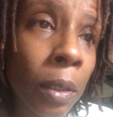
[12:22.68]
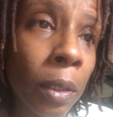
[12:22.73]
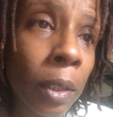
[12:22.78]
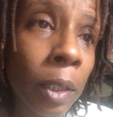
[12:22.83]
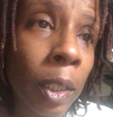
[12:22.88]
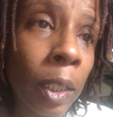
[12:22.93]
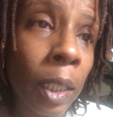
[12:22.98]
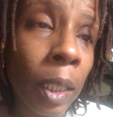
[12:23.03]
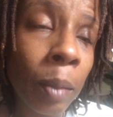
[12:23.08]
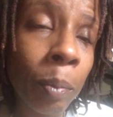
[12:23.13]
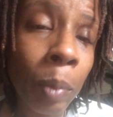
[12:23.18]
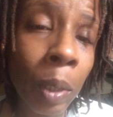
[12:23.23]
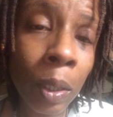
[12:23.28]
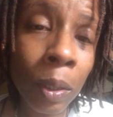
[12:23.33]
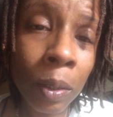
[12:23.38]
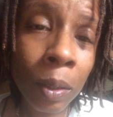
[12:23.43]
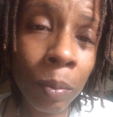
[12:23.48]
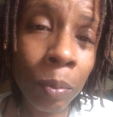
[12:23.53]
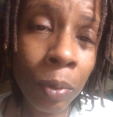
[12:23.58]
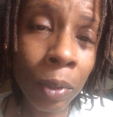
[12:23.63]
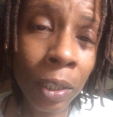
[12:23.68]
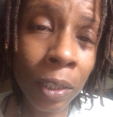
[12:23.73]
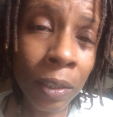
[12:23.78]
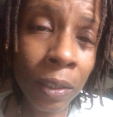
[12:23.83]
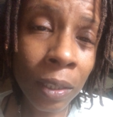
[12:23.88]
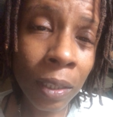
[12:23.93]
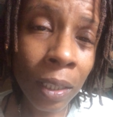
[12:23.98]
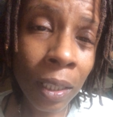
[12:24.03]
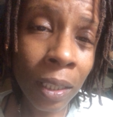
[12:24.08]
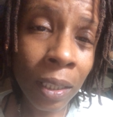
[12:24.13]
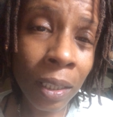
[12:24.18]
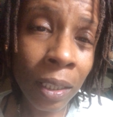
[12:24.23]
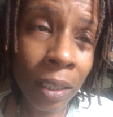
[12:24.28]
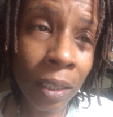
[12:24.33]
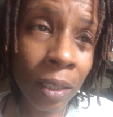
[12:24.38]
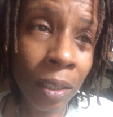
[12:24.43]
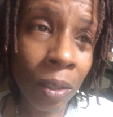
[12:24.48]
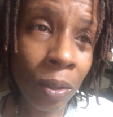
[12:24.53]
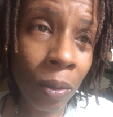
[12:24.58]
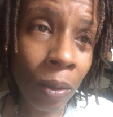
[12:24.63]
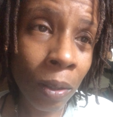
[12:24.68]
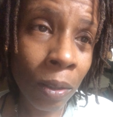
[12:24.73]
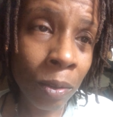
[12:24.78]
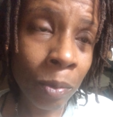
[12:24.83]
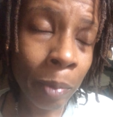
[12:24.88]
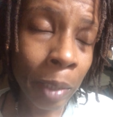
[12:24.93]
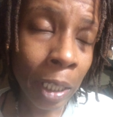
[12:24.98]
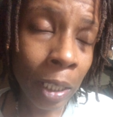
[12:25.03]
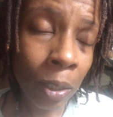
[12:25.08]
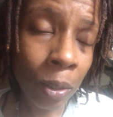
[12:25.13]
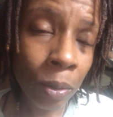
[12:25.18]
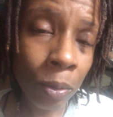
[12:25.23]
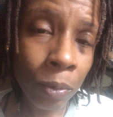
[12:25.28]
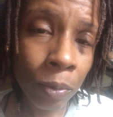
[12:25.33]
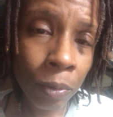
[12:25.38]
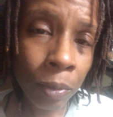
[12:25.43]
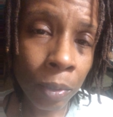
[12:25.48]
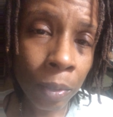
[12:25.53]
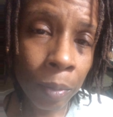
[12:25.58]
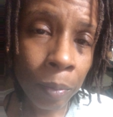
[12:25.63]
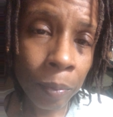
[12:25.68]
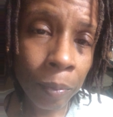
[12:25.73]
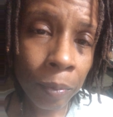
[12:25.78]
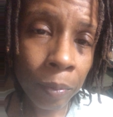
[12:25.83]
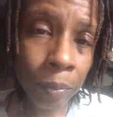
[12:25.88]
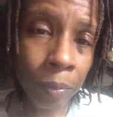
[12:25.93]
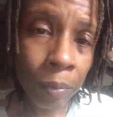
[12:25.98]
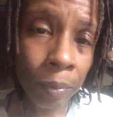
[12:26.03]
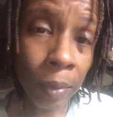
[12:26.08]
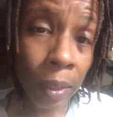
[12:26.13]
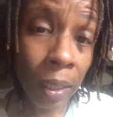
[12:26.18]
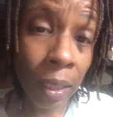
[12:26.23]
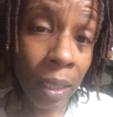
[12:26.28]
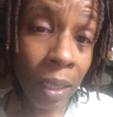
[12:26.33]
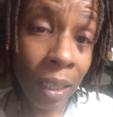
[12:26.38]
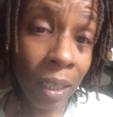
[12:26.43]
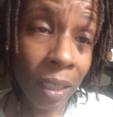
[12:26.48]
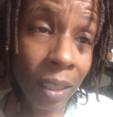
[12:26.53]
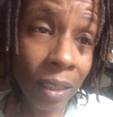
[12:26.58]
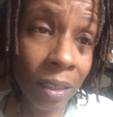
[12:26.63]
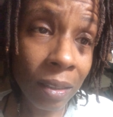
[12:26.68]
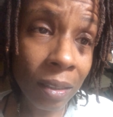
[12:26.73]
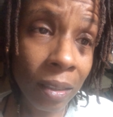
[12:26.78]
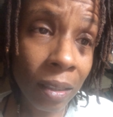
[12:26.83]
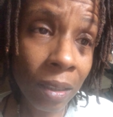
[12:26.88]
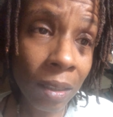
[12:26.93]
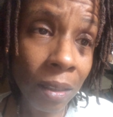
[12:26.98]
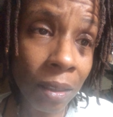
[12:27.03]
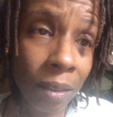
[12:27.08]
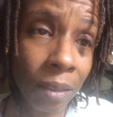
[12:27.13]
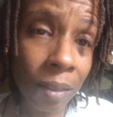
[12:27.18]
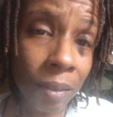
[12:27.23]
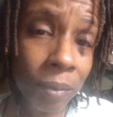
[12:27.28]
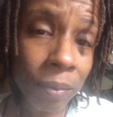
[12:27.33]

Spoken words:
that they burned the bridge that they needed to cross back over. And now they stuck.